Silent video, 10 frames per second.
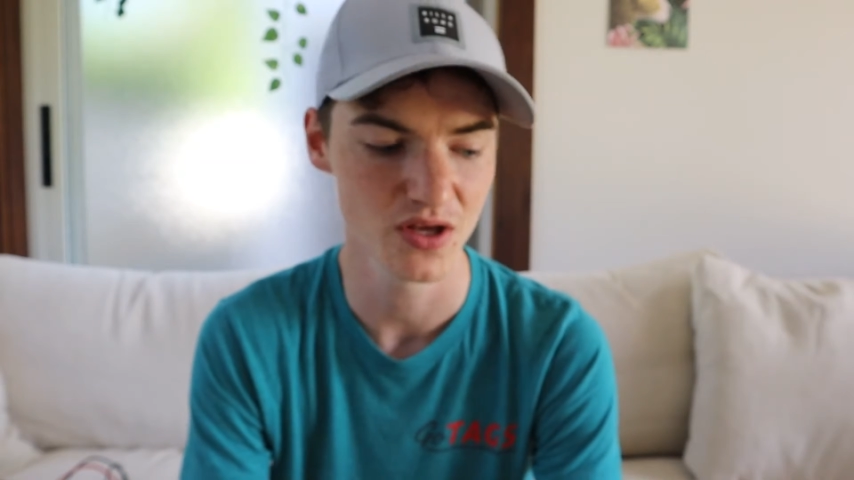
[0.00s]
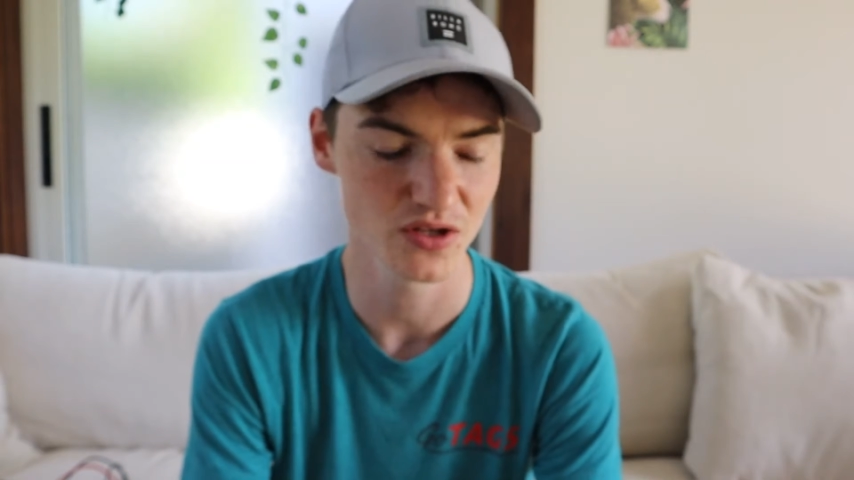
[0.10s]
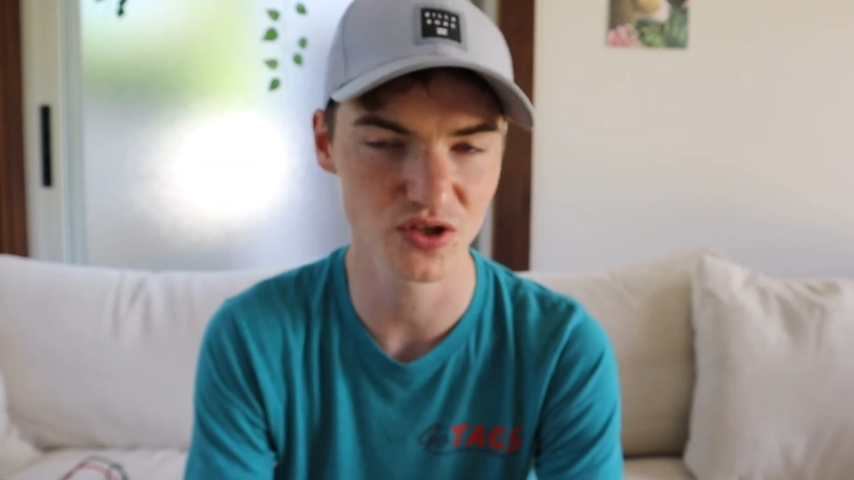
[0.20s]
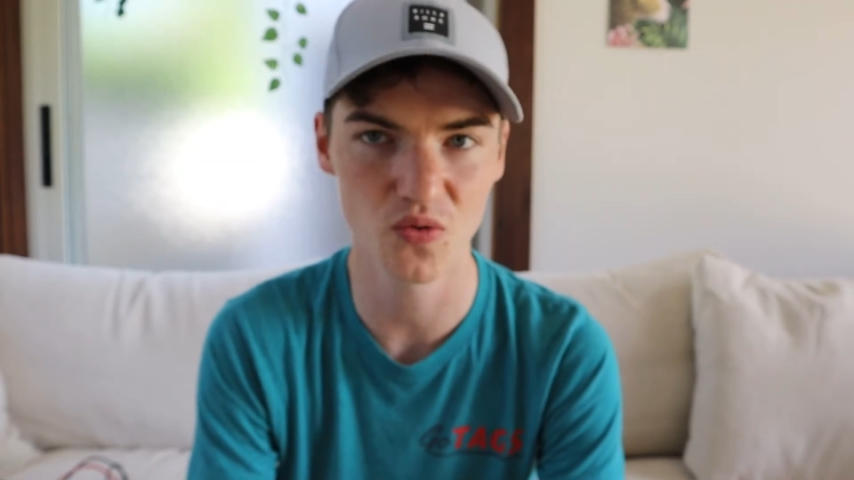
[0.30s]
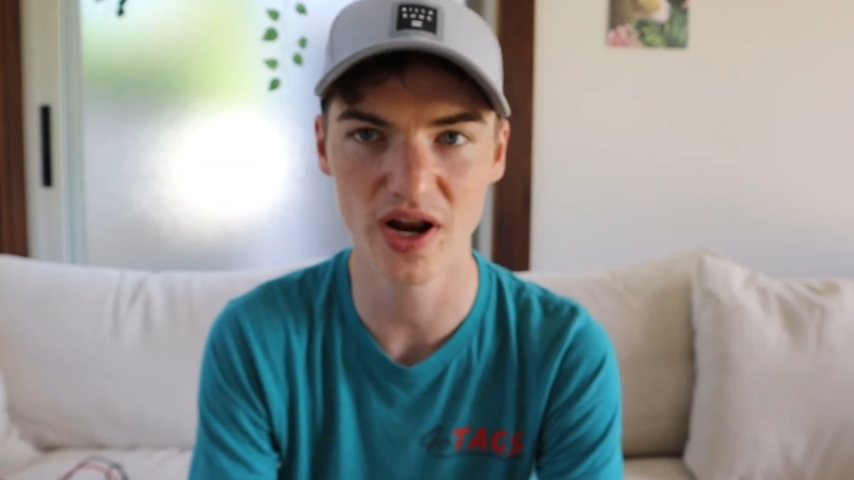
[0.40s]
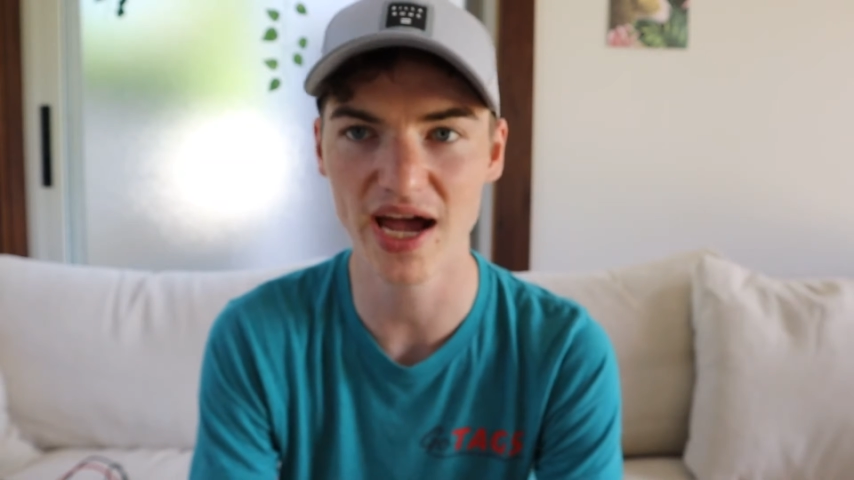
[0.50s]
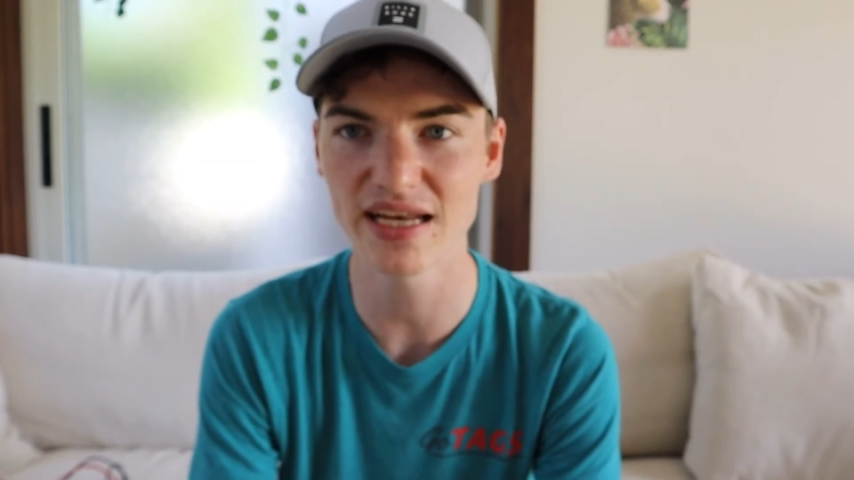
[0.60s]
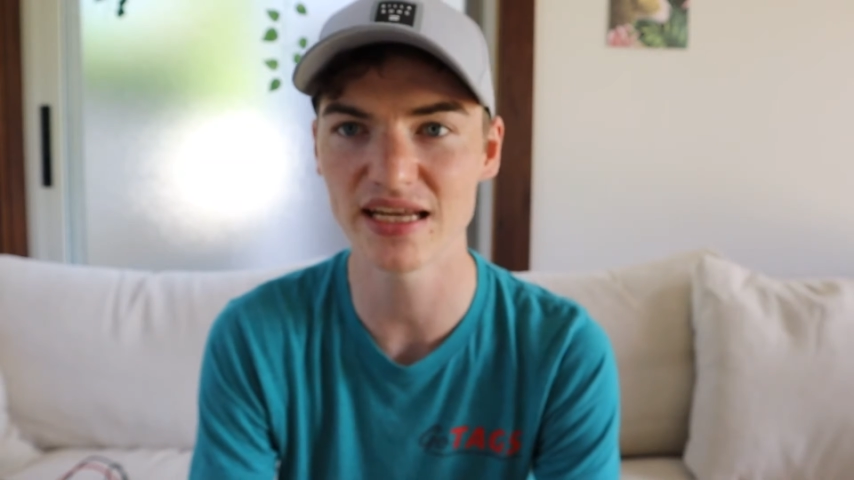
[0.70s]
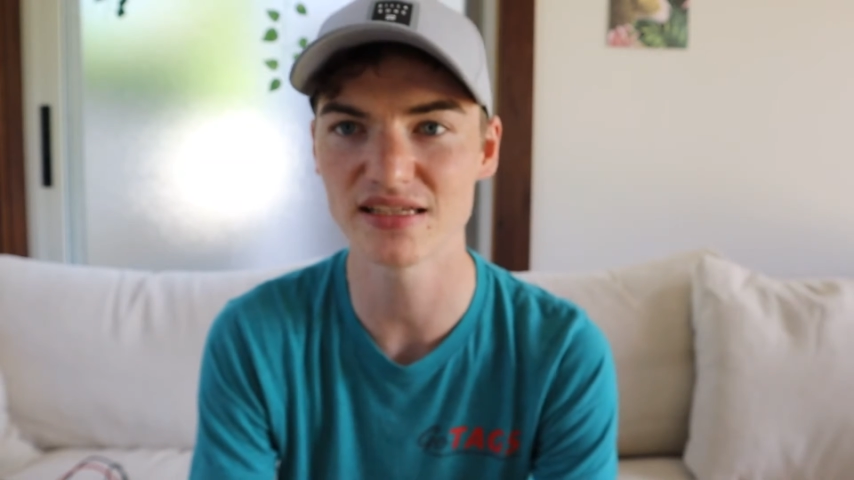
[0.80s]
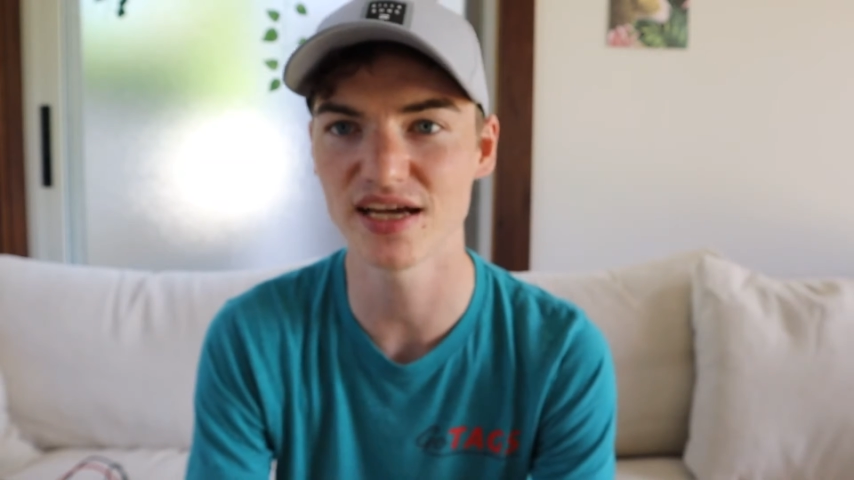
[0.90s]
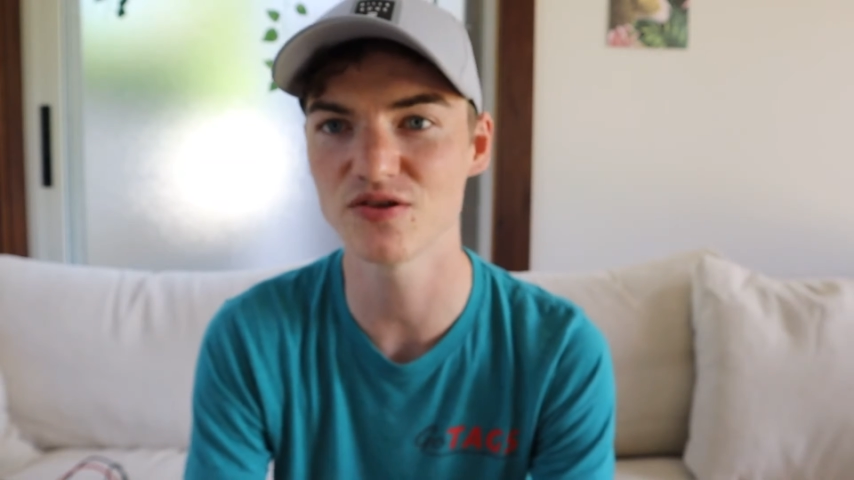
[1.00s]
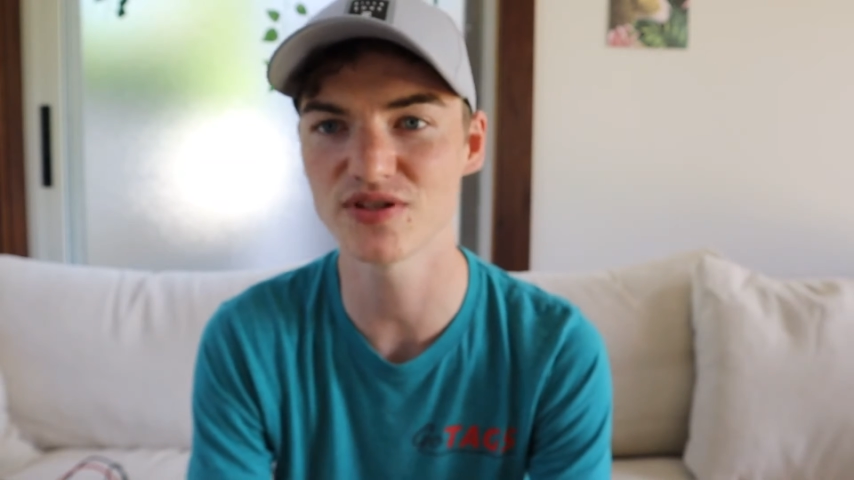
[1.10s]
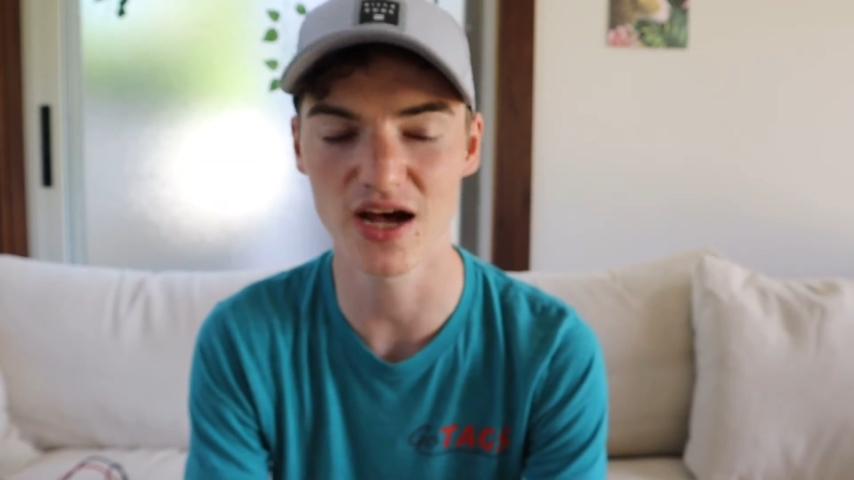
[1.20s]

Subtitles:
So what I did is I used